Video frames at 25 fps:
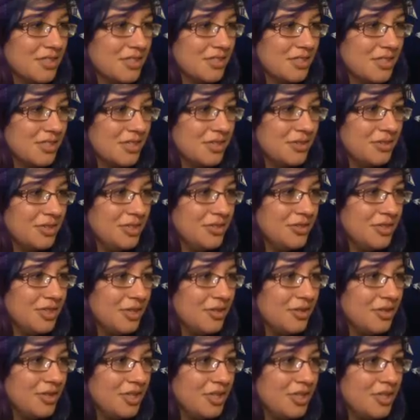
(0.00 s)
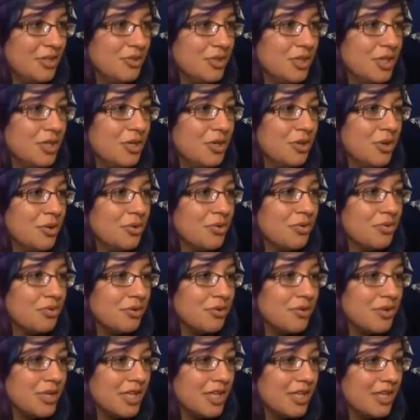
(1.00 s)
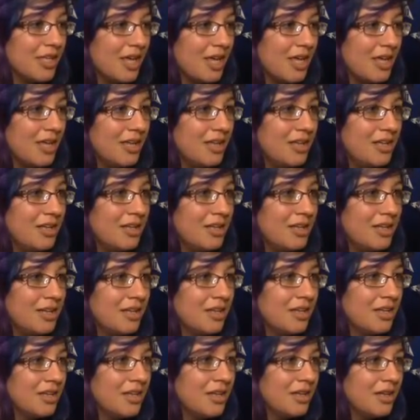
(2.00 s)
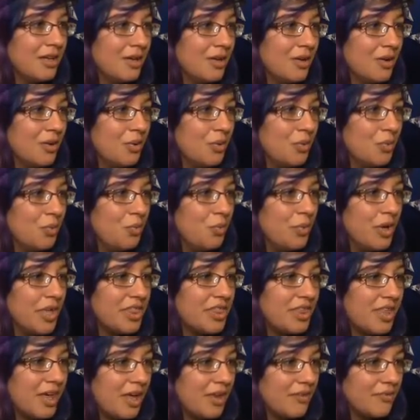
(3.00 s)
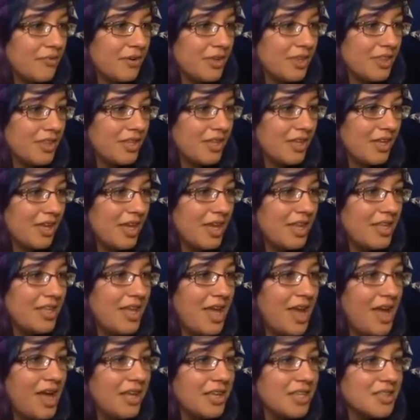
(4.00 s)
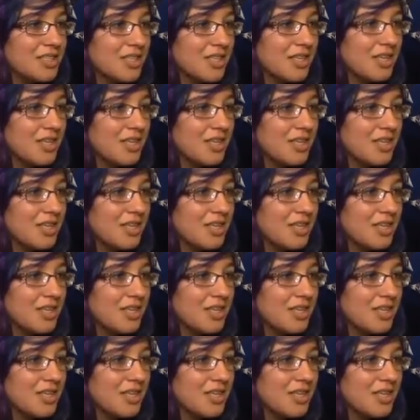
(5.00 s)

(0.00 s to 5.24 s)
So you can go through it again with everything. And yeah, it's